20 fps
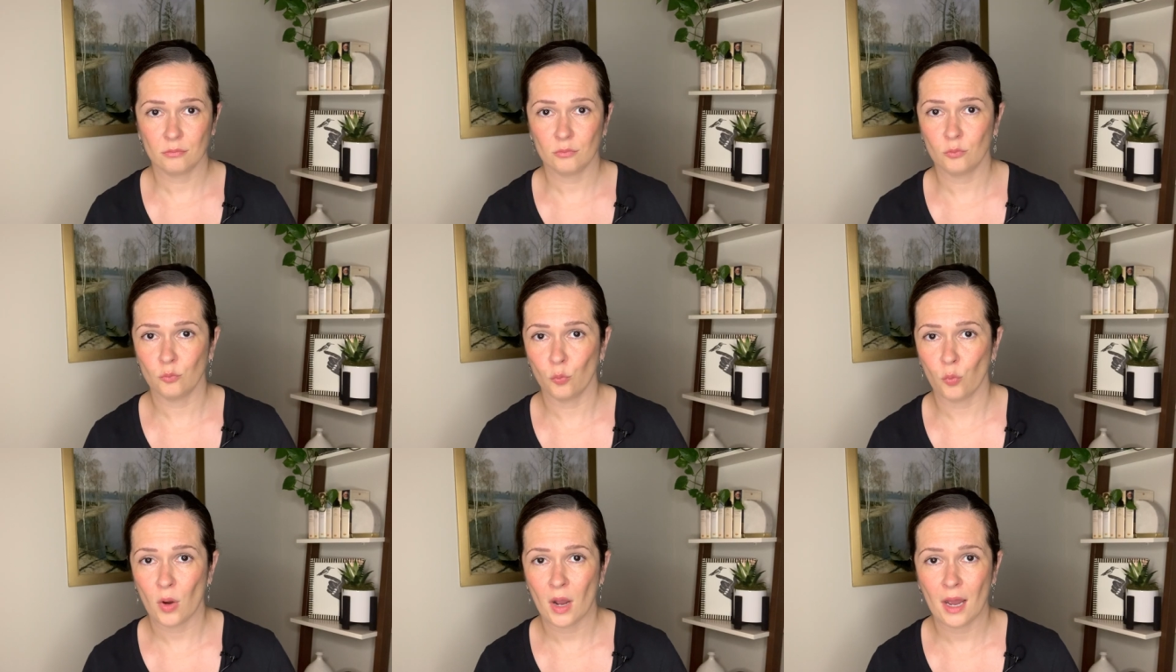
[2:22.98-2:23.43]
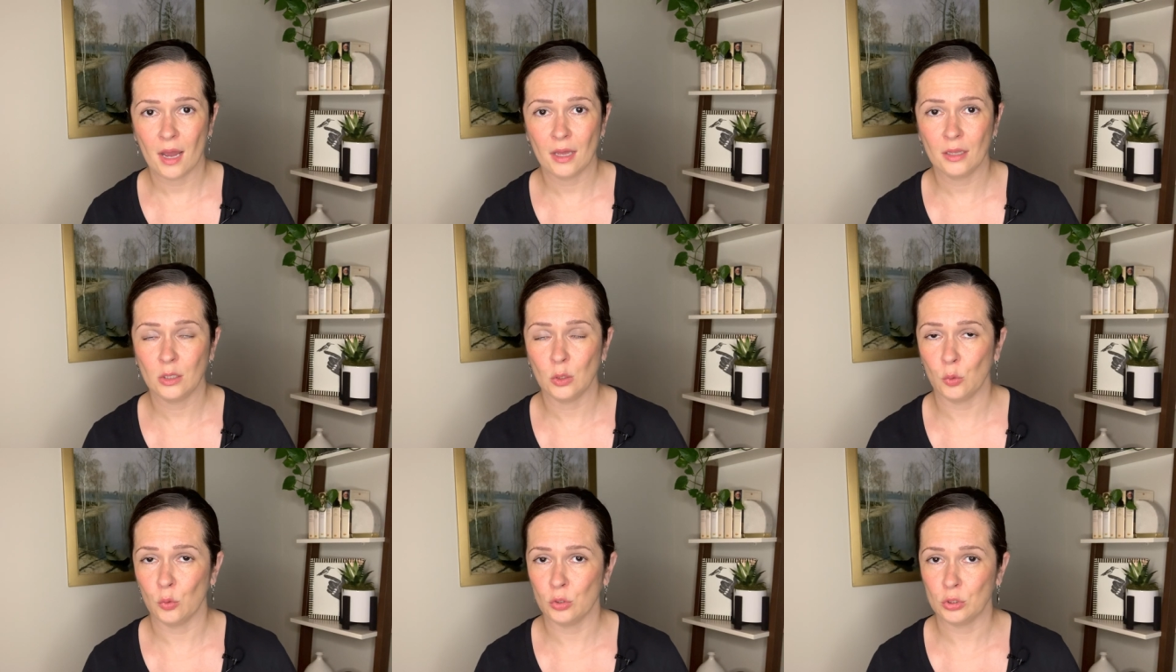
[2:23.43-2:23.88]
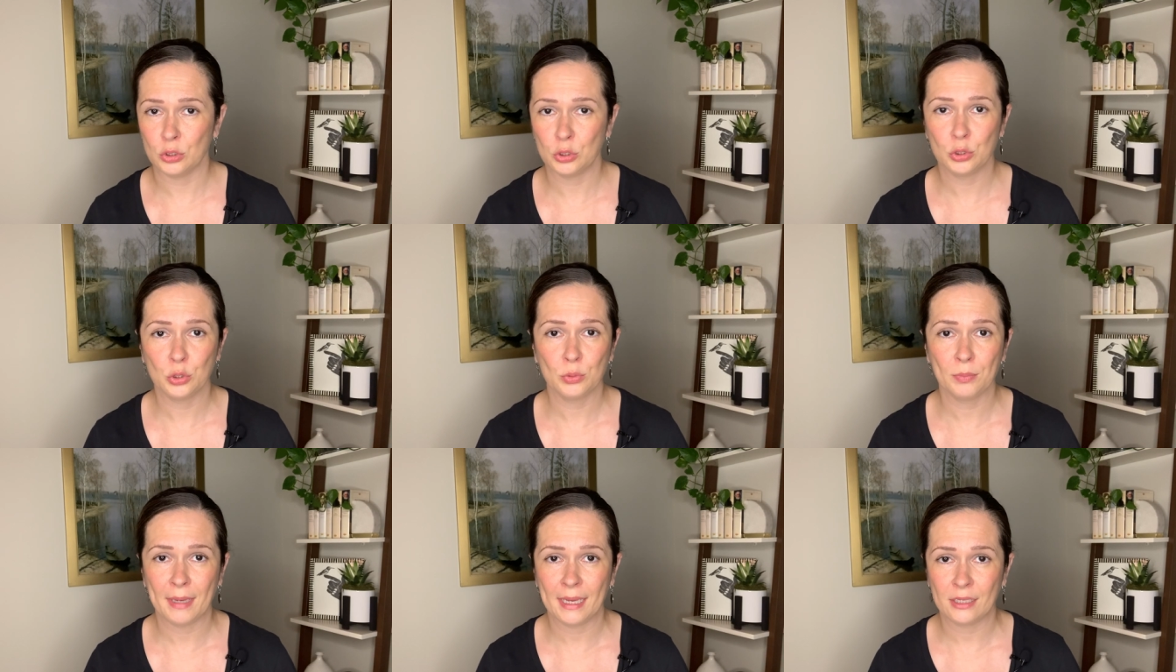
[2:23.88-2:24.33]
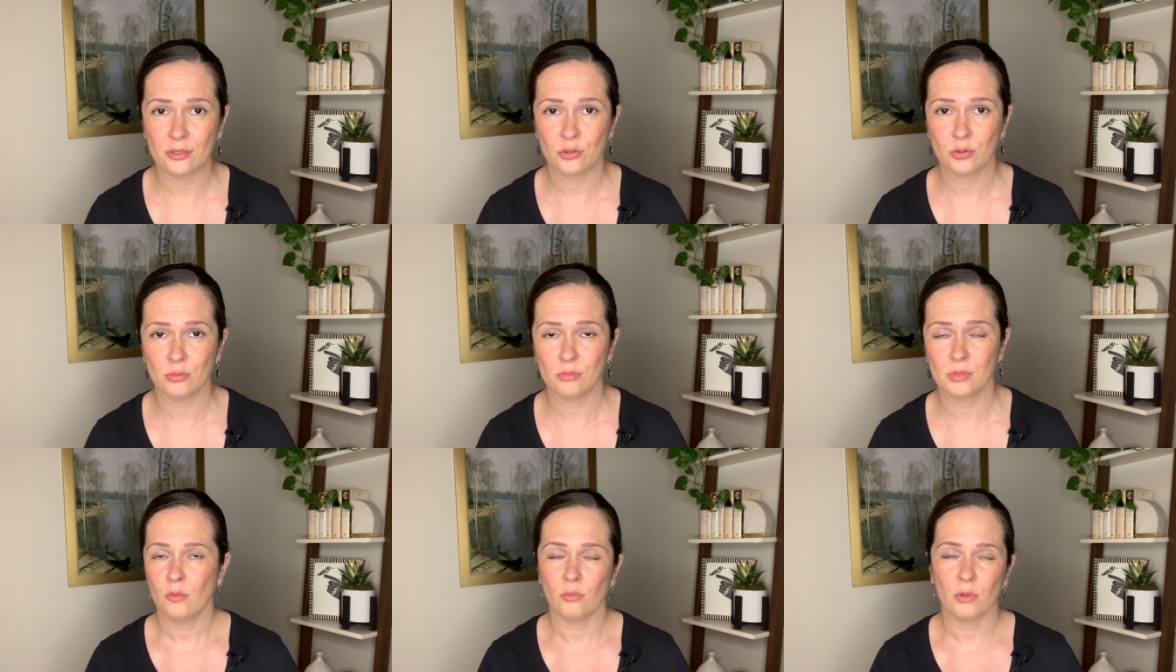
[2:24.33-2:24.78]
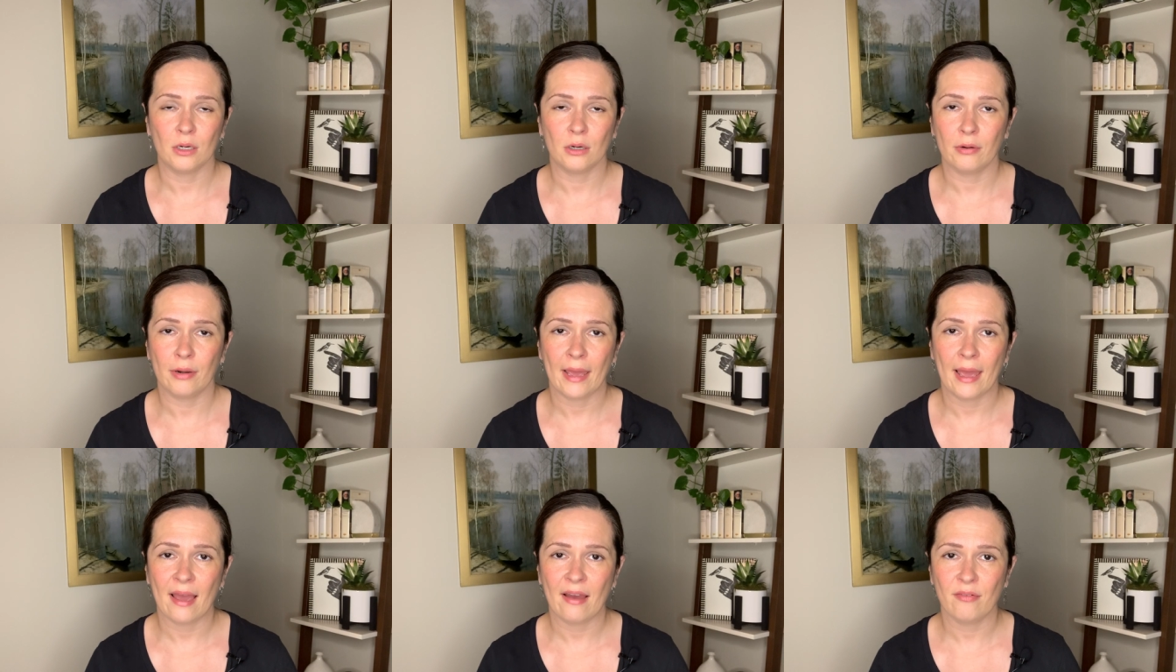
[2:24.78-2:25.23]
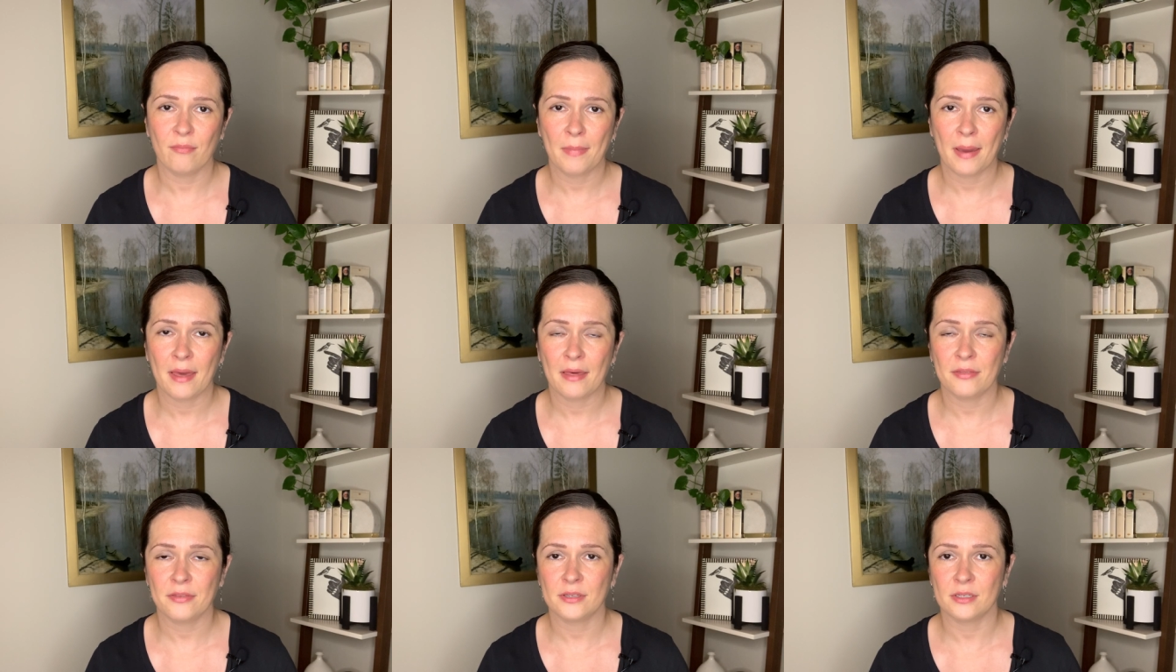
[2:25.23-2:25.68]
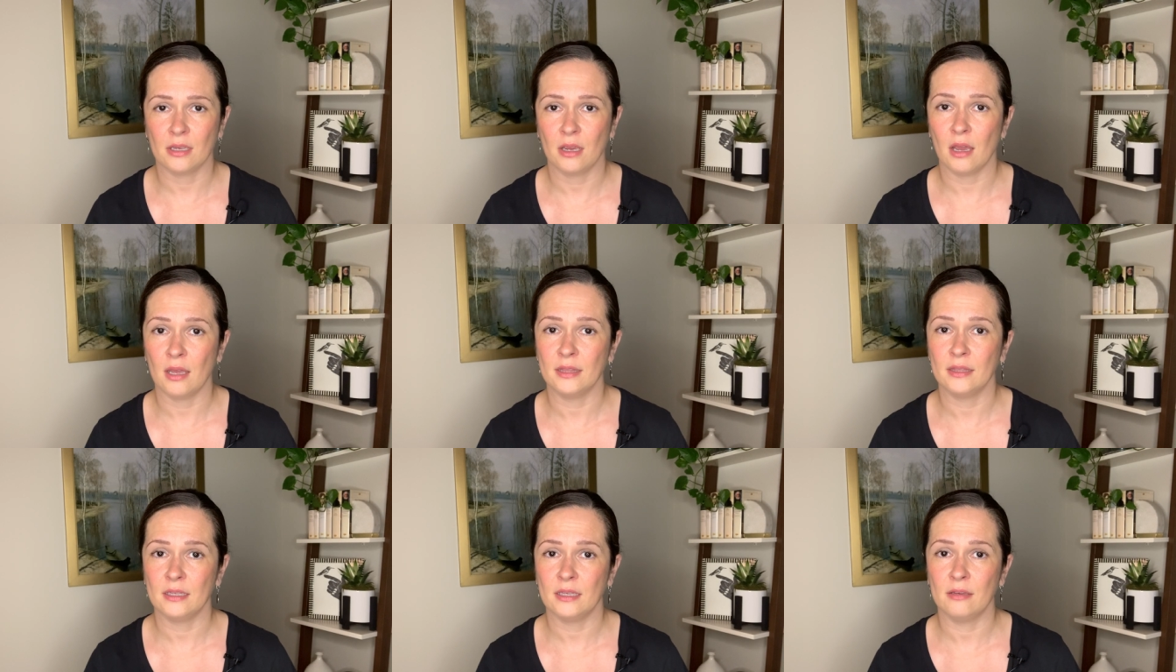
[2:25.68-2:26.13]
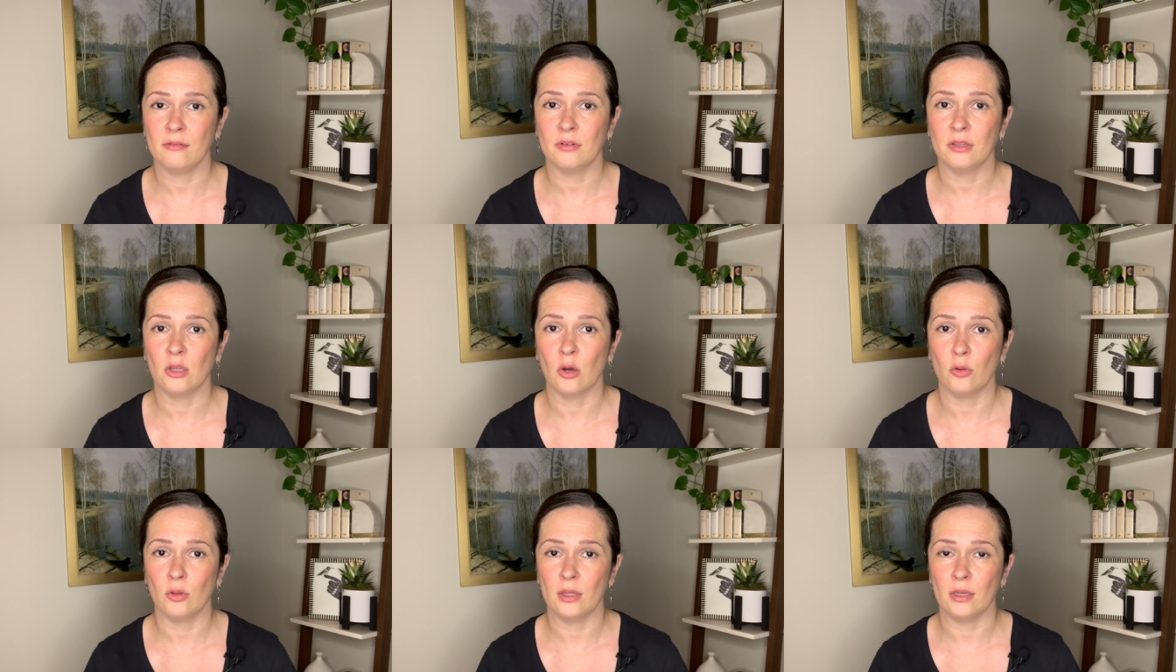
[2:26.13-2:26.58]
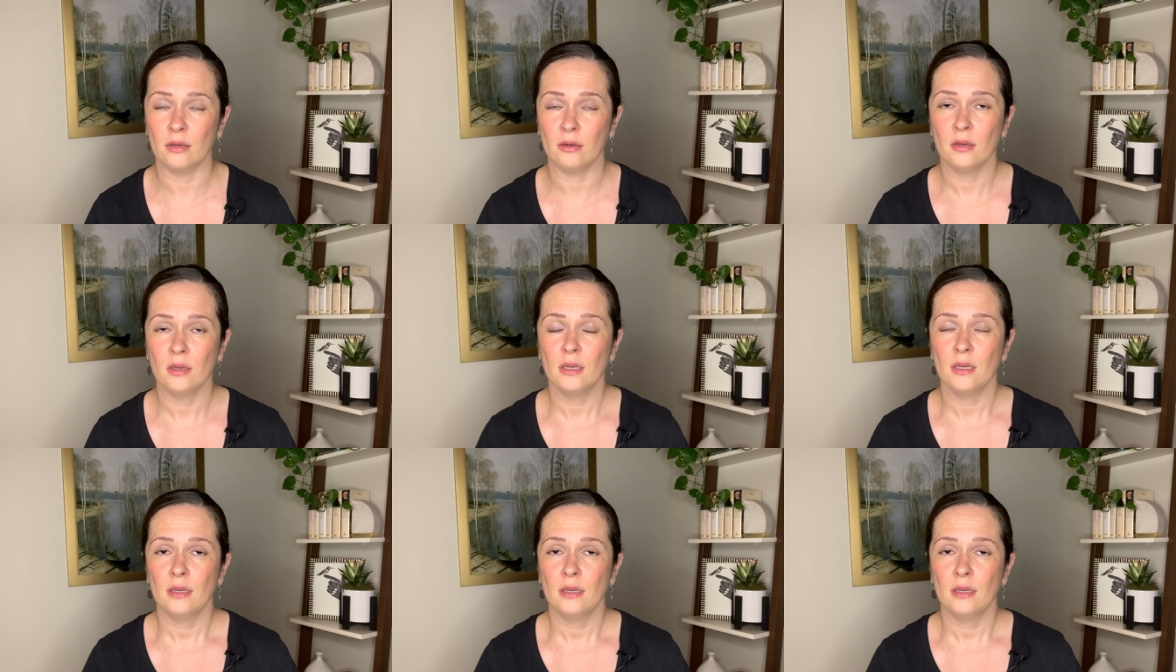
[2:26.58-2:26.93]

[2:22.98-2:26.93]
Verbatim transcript: 1 or 2 bedrooms, 1.5 baths, and even on a